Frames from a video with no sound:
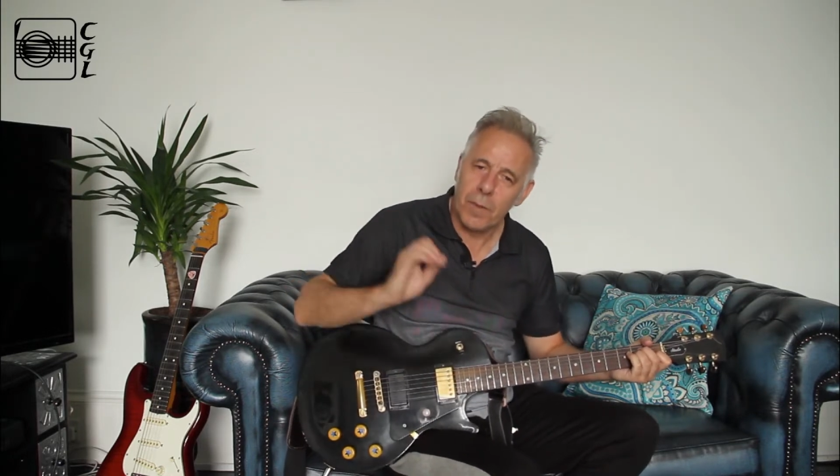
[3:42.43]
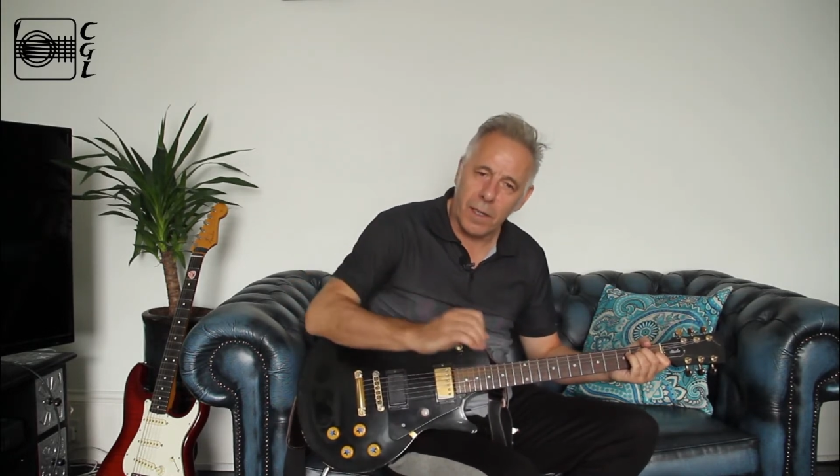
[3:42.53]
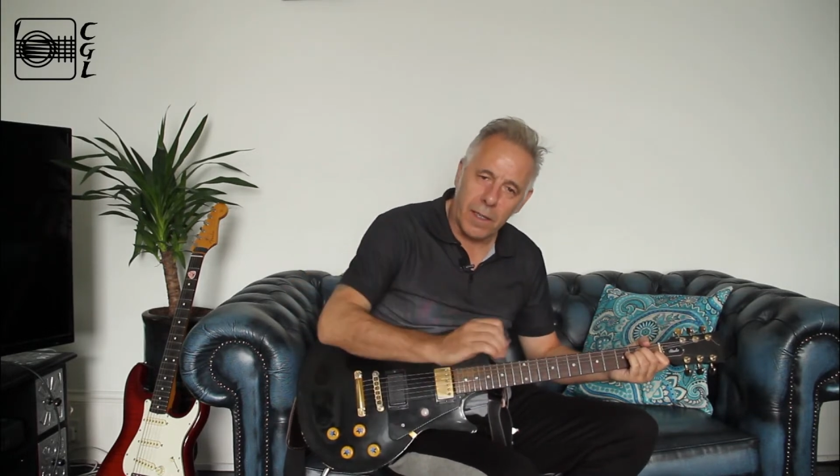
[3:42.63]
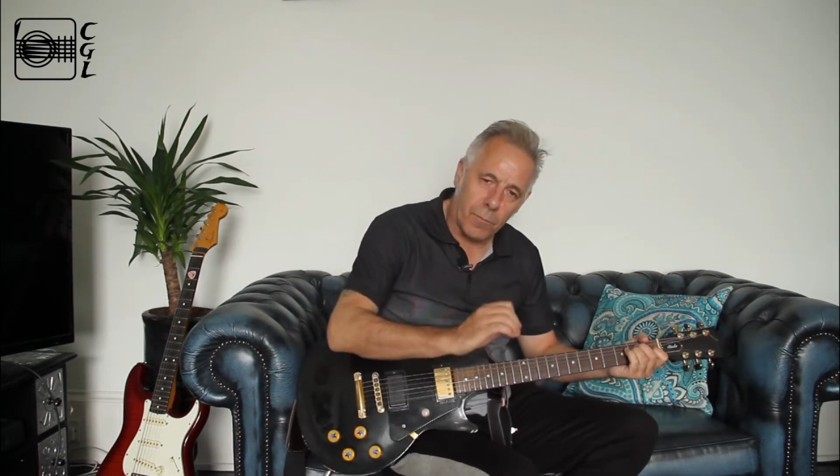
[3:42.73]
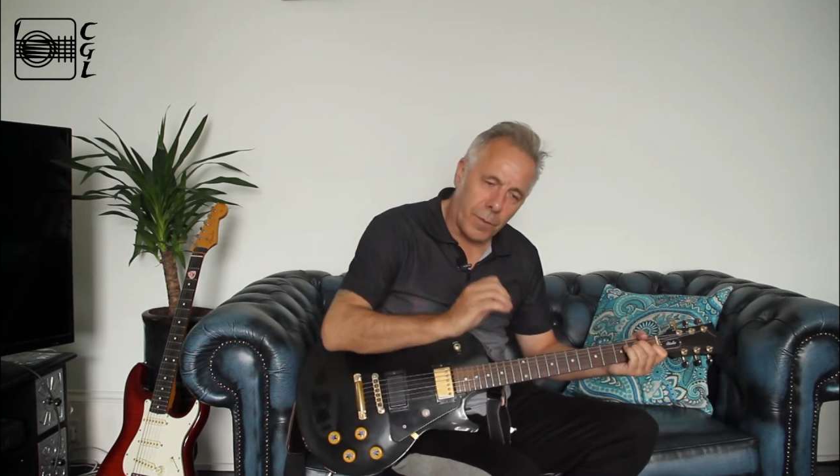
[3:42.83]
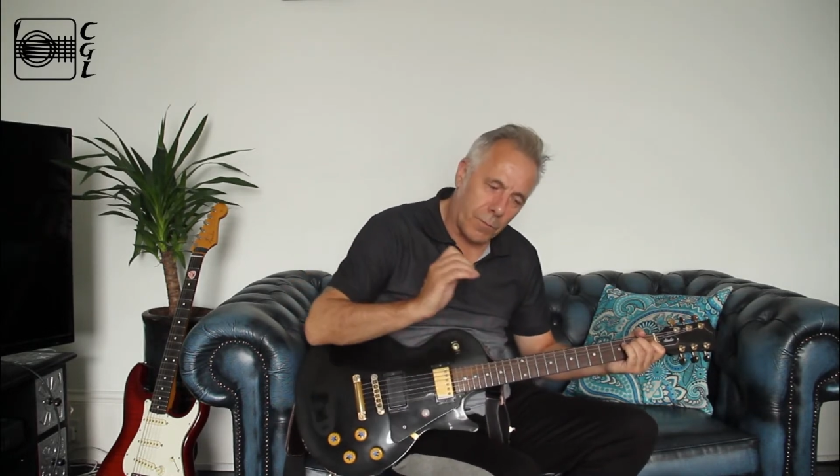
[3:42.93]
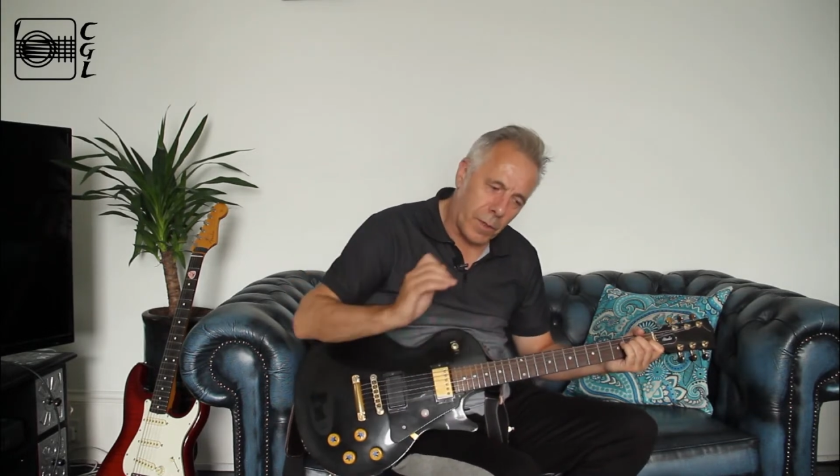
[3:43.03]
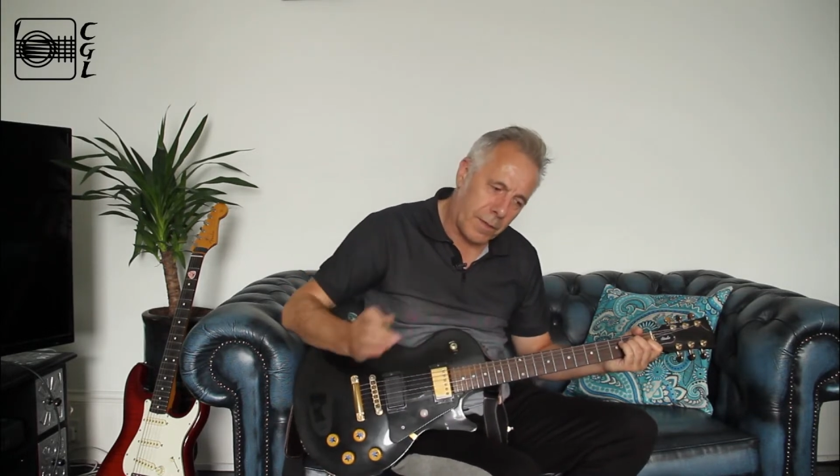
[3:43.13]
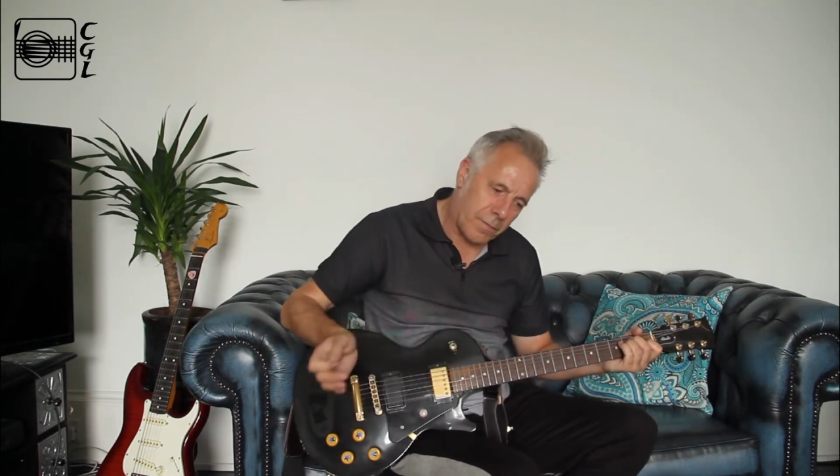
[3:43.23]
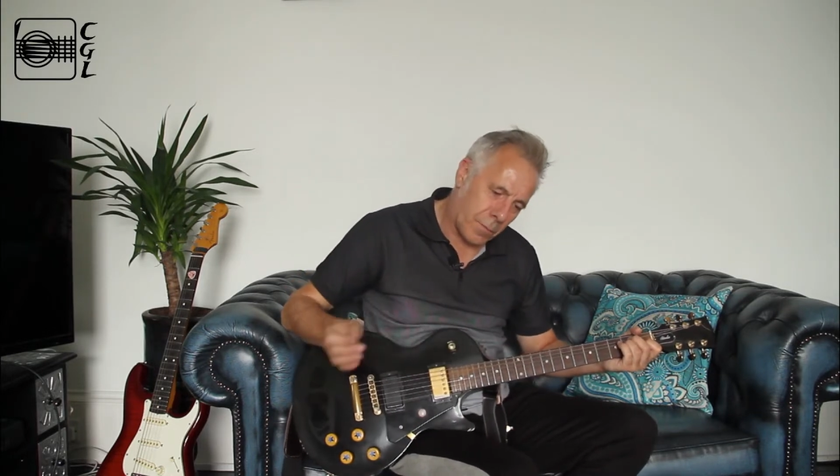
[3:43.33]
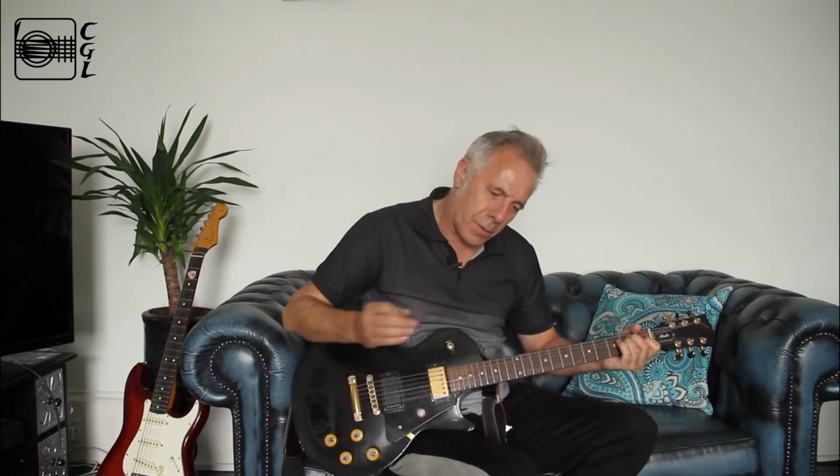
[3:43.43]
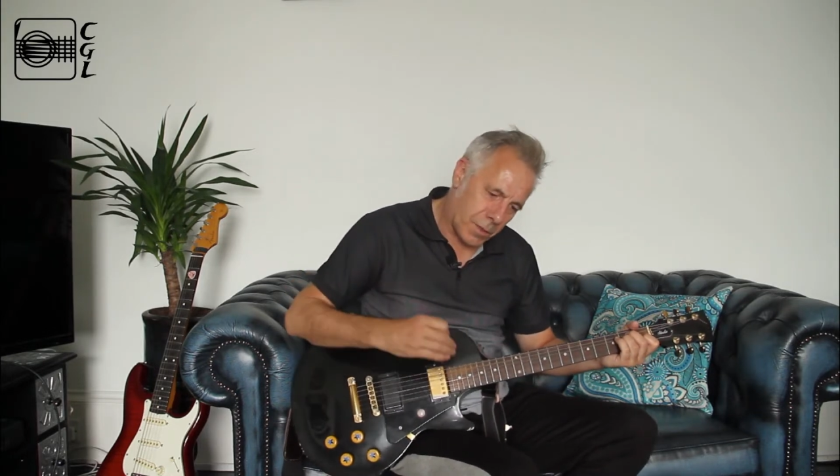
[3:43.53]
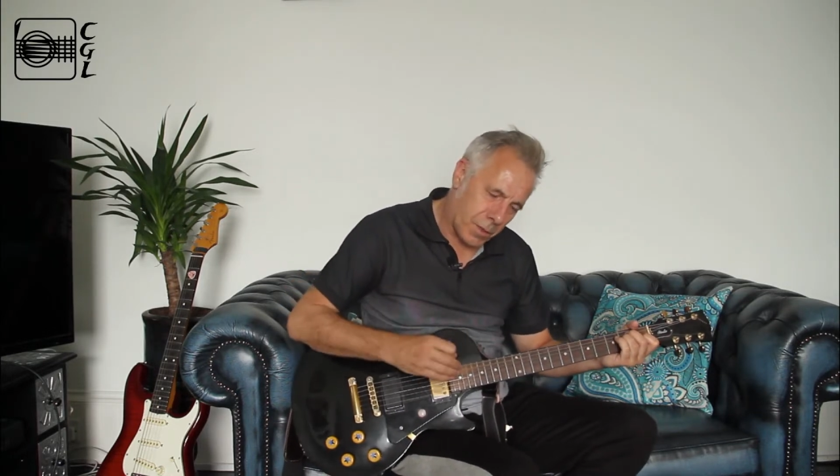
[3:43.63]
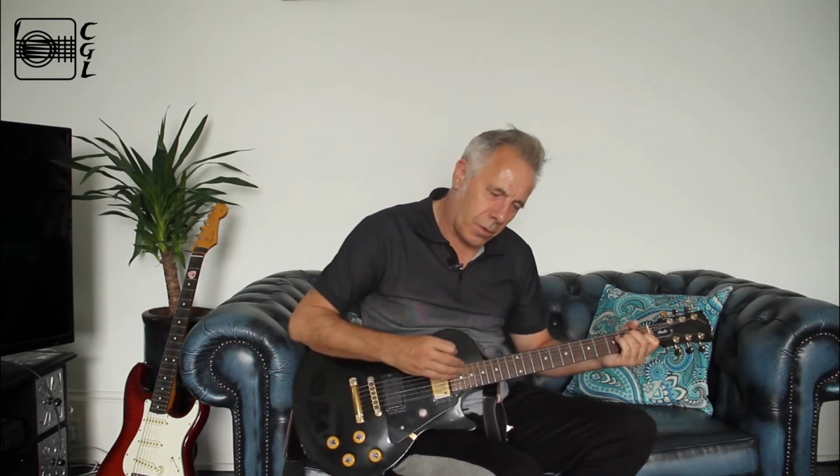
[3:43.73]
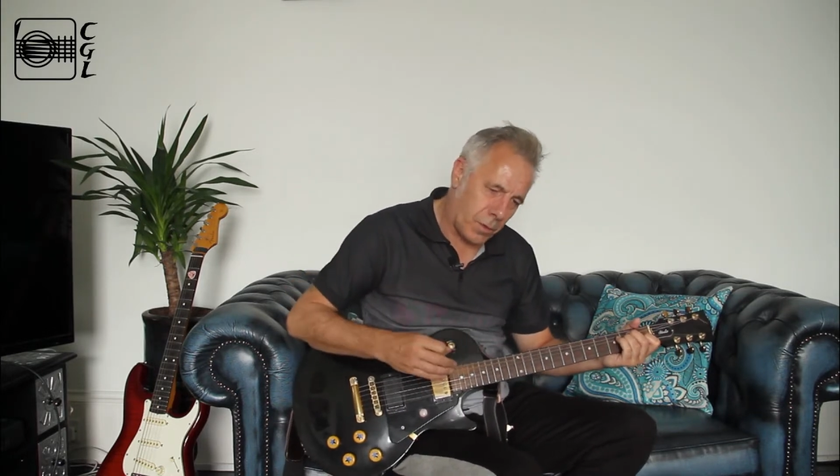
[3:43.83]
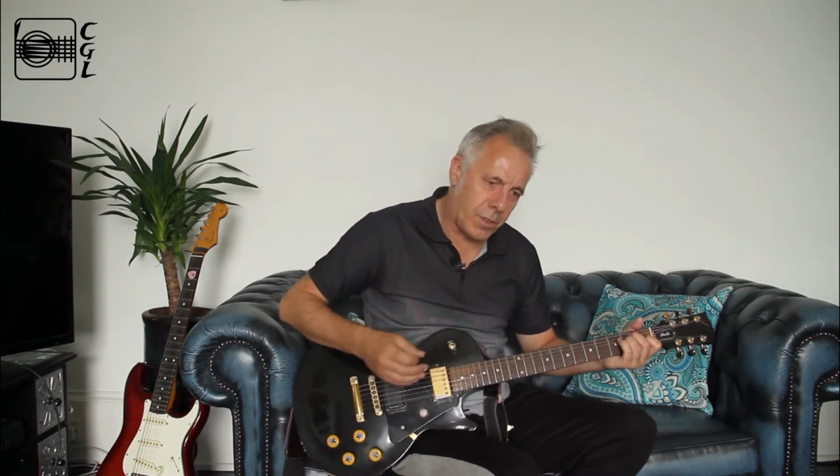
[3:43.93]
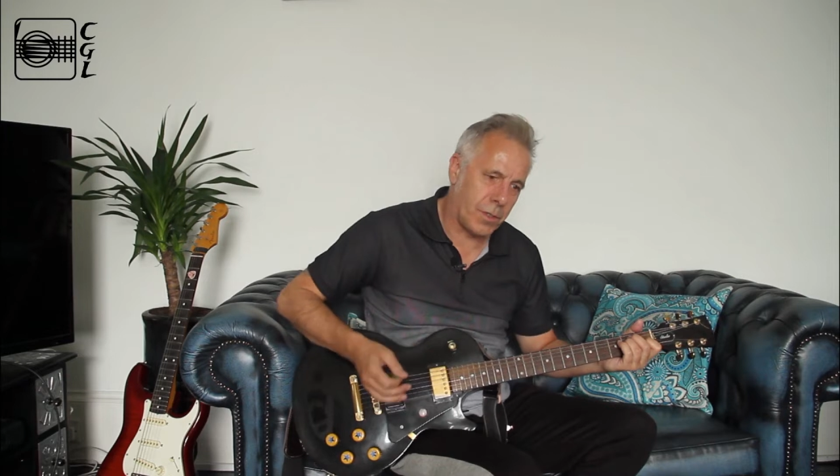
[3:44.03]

but we went from the solo